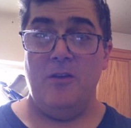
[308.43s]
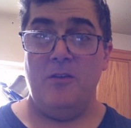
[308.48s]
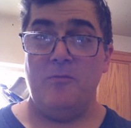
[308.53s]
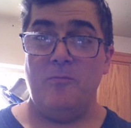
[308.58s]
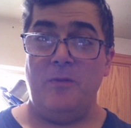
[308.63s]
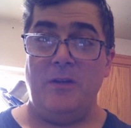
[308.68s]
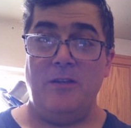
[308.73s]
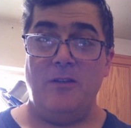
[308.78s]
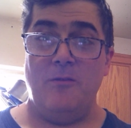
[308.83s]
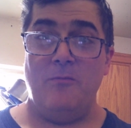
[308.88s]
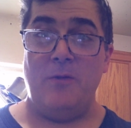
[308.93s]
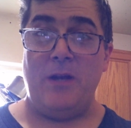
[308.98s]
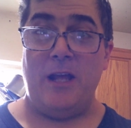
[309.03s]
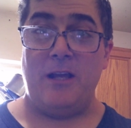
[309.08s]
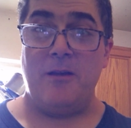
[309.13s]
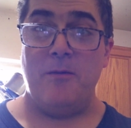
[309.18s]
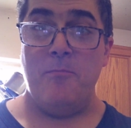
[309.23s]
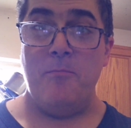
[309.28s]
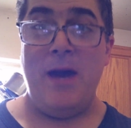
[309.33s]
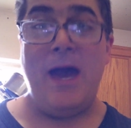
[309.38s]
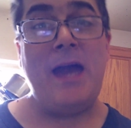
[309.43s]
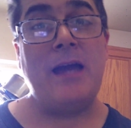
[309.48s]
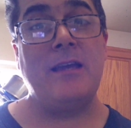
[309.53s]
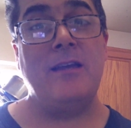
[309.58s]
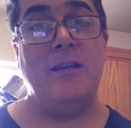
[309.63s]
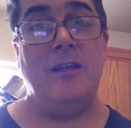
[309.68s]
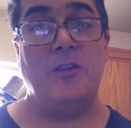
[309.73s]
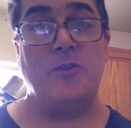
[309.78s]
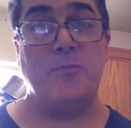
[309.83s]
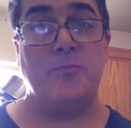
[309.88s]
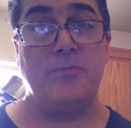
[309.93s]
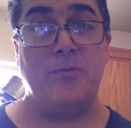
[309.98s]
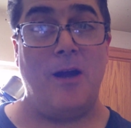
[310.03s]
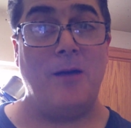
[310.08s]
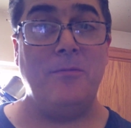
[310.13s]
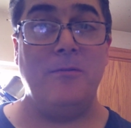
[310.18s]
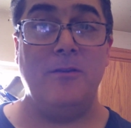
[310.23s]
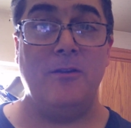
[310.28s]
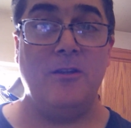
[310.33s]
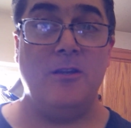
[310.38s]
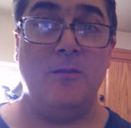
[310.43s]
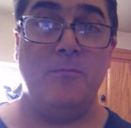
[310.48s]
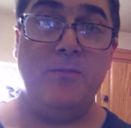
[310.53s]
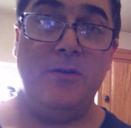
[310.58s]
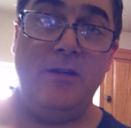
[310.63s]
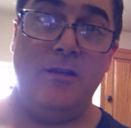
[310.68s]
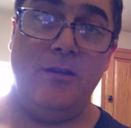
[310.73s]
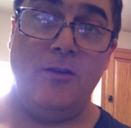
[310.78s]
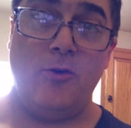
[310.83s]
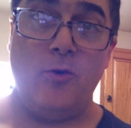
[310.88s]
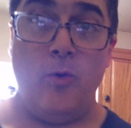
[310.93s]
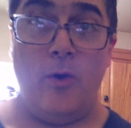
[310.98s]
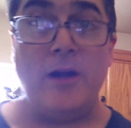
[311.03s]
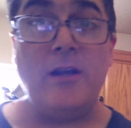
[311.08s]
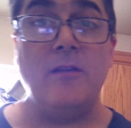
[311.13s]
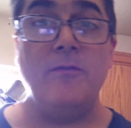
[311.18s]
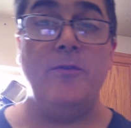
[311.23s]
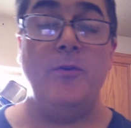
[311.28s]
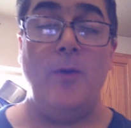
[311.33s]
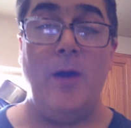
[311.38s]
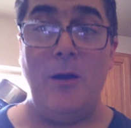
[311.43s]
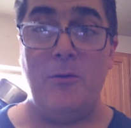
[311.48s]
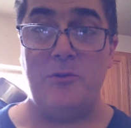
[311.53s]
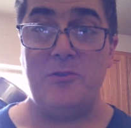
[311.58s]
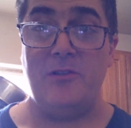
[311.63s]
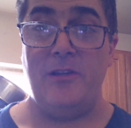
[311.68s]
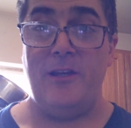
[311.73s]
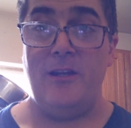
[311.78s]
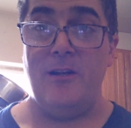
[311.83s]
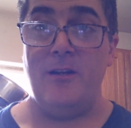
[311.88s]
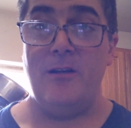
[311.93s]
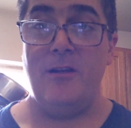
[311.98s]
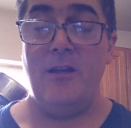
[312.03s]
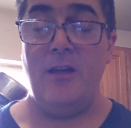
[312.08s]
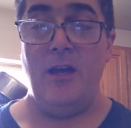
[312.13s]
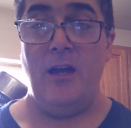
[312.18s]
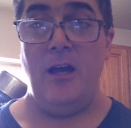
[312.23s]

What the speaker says: when I come back, it's probably going to be quite a few hours later.